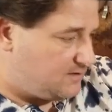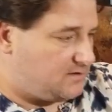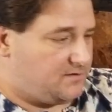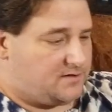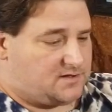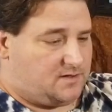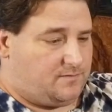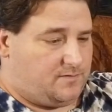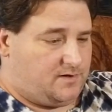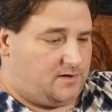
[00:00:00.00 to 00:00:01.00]
So there's
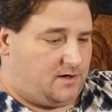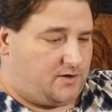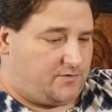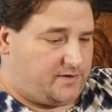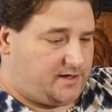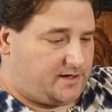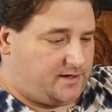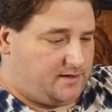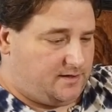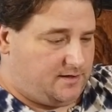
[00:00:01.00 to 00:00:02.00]
some acrylic,
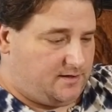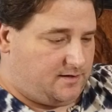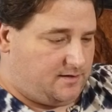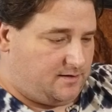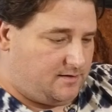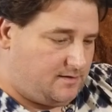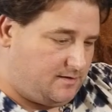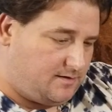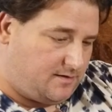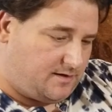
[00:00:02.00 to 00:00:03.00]

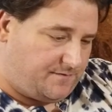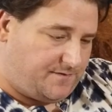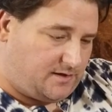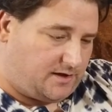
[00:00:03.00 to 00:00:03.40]
they feel